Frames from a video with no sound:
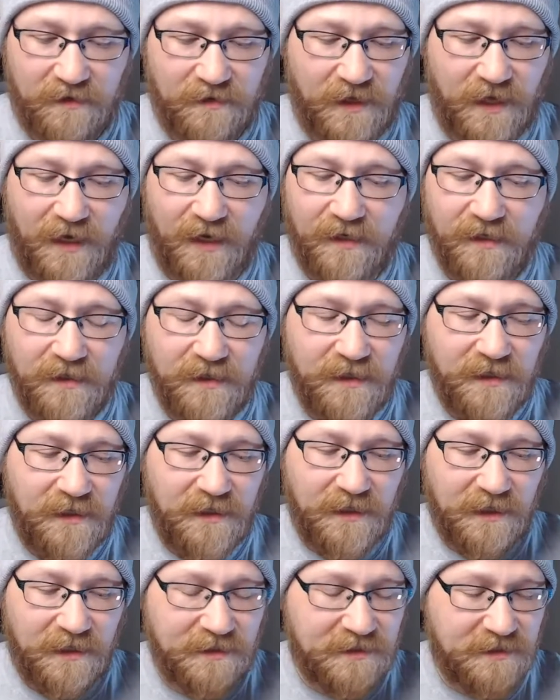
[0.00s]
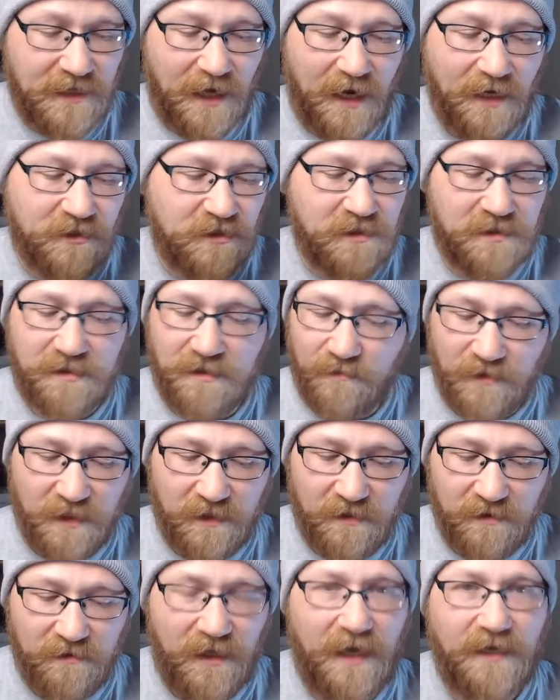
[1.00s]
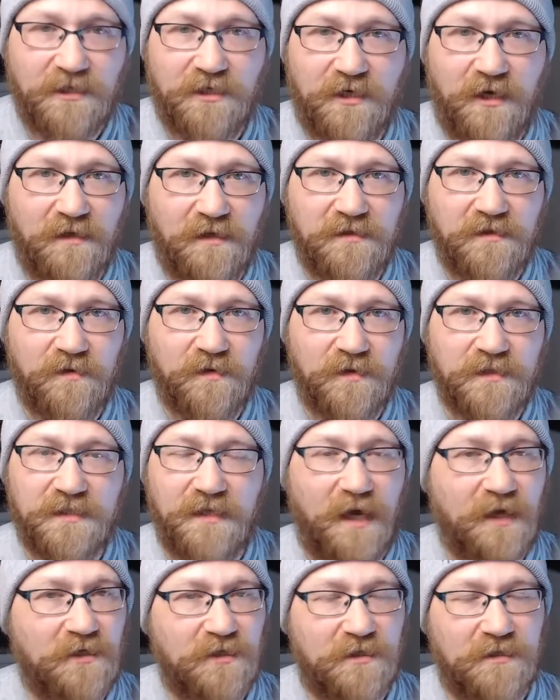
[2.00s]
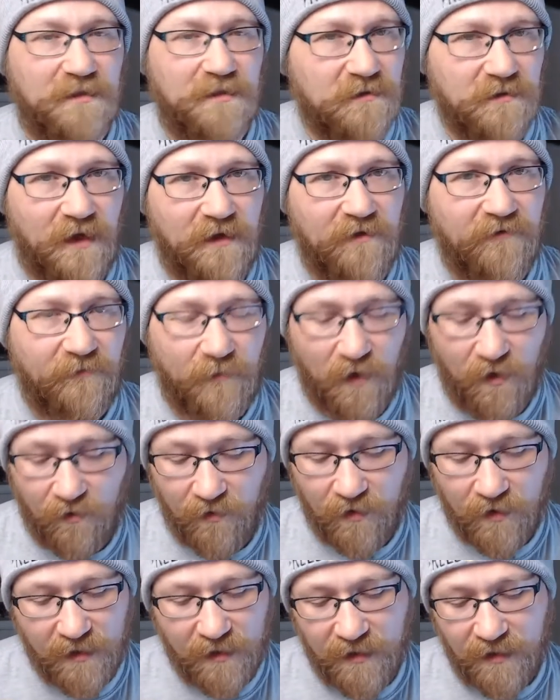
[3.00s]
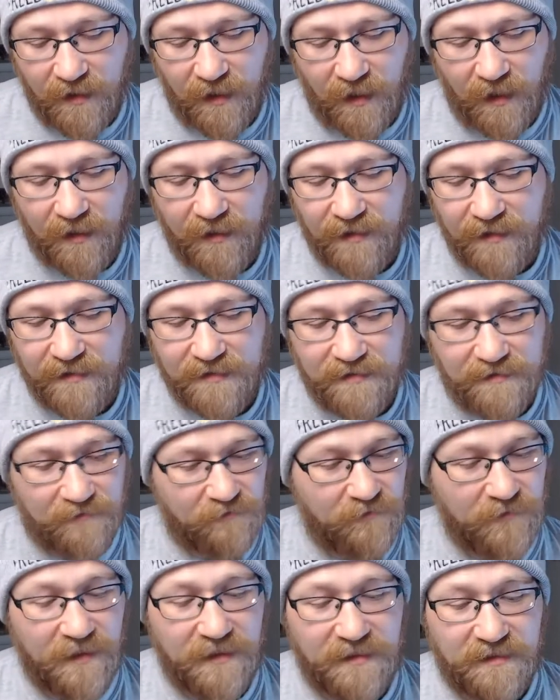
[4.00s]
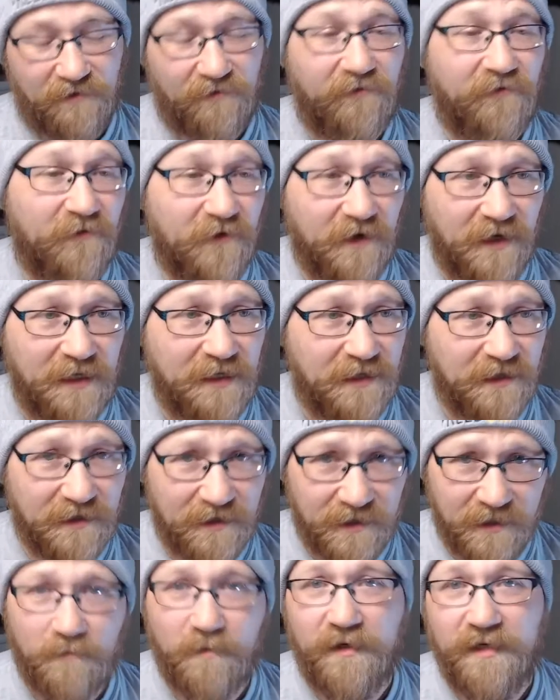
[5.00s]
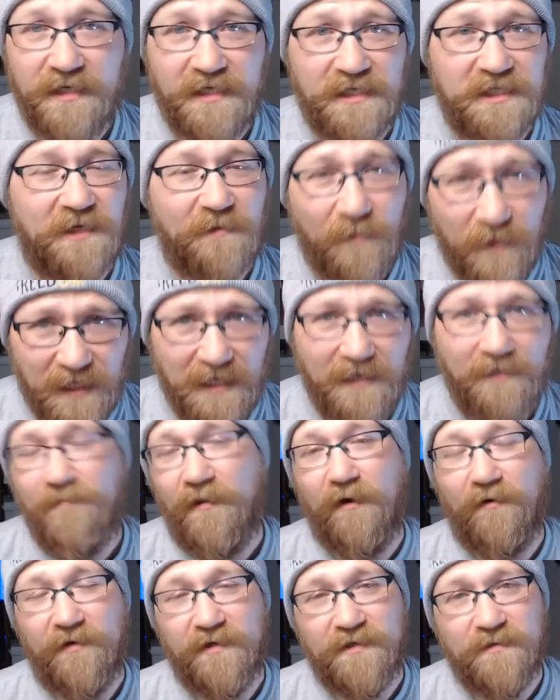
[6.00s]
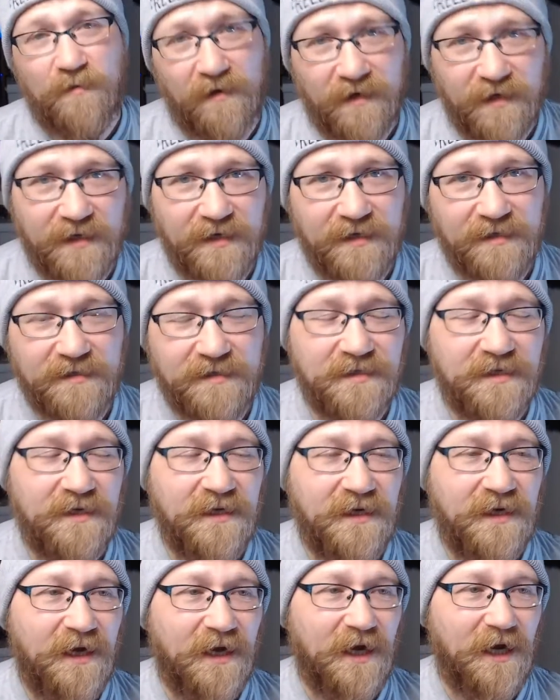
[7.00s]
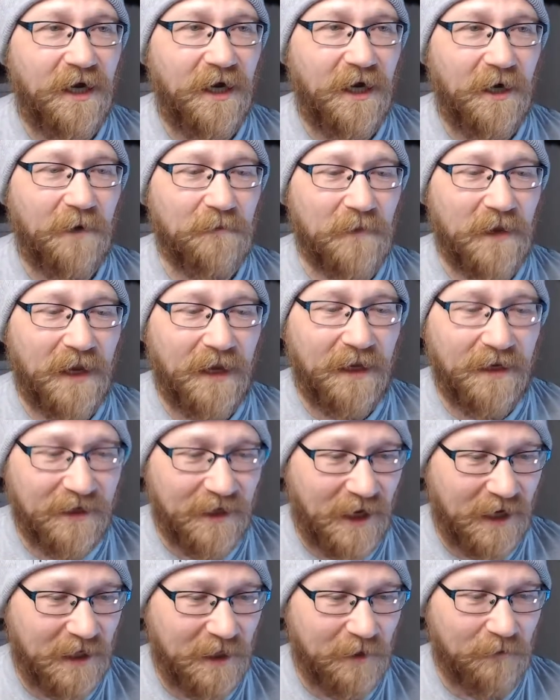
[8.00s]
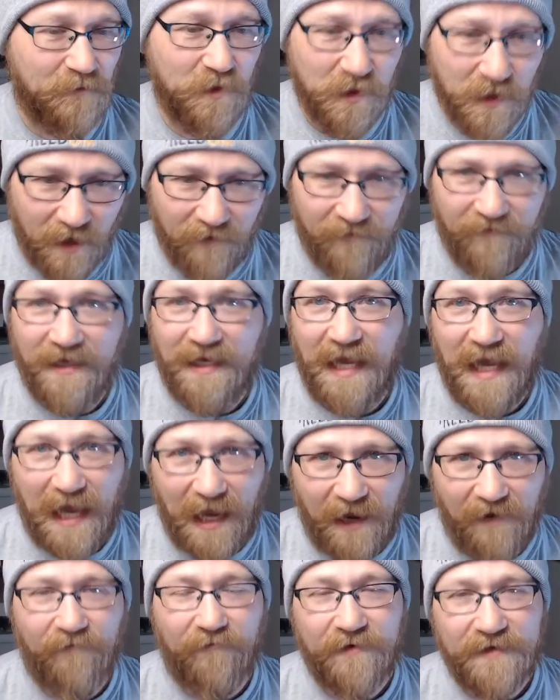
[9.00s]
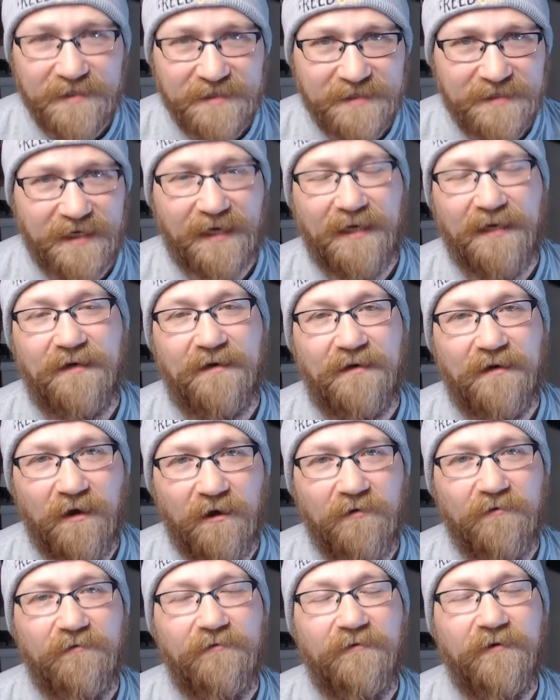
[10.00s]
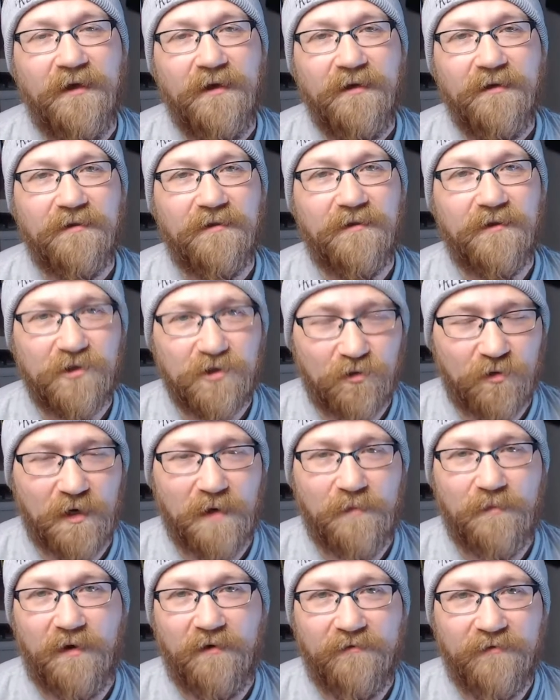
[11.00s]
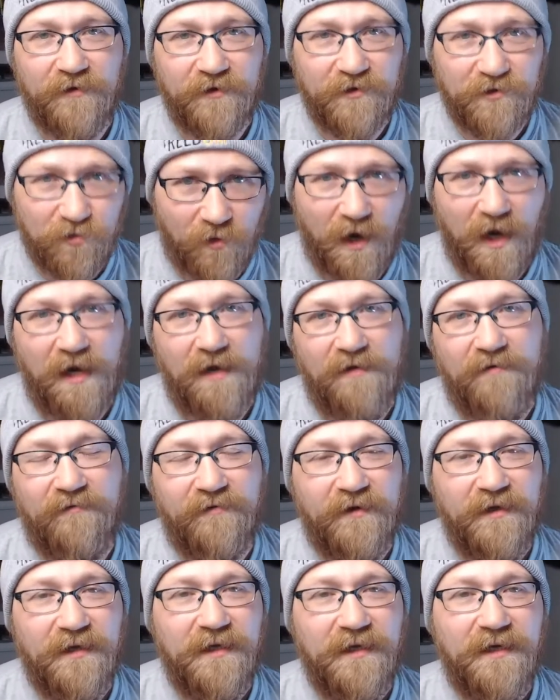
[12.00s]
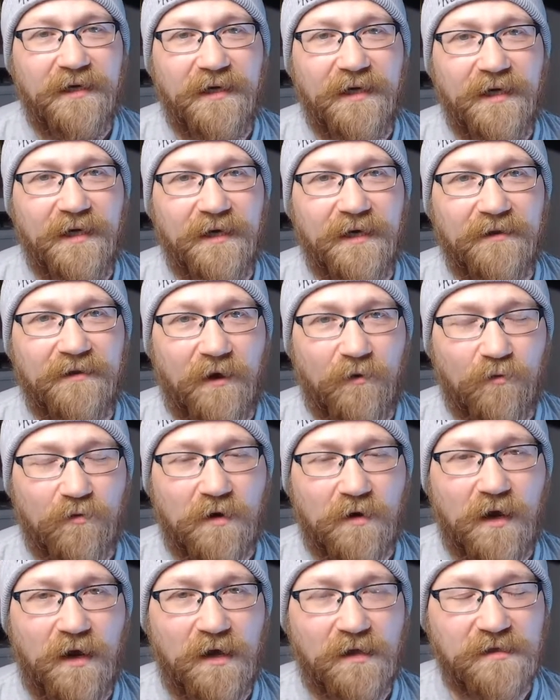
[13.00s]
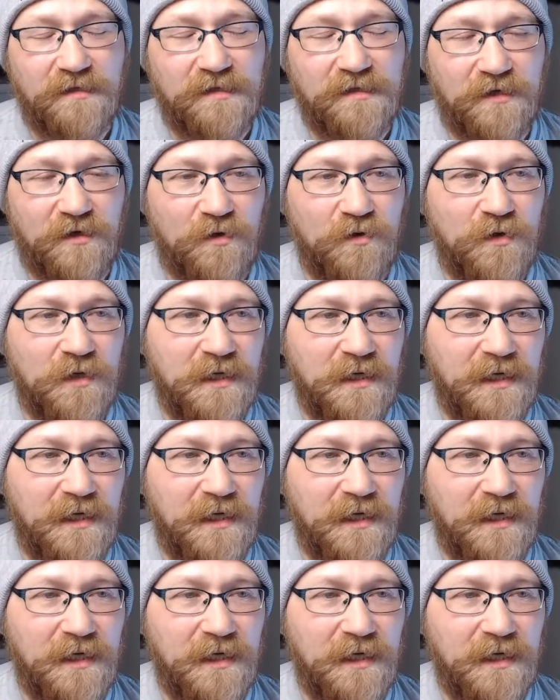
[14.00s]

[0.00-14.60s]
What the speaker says: that it's not just something to latch onto. It's not just a lifeboat. It's a freaking Liberty speedboat is what it is. And I'm loving every second of the trip, of the drive that we're on. So